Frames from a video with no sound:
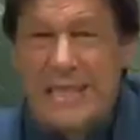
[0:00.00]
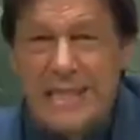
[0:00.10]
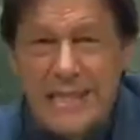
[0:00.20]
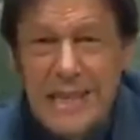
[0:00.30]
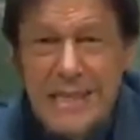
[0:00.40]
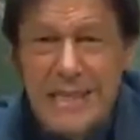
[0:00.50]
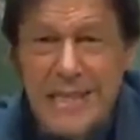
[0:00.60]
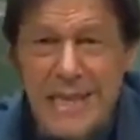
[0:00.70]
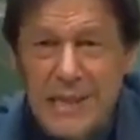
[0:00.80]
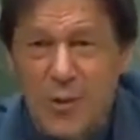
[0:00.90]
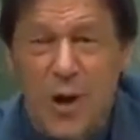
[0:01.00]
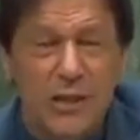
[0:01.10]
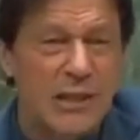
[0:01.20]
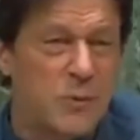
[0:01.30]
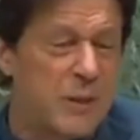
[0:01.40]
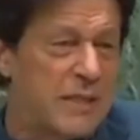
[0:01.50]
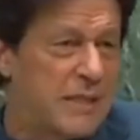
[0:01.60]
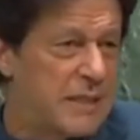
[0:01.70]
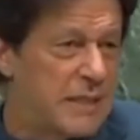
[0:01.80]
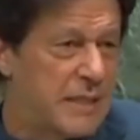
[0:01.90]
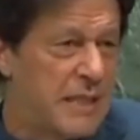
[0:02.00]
this has serious consequences.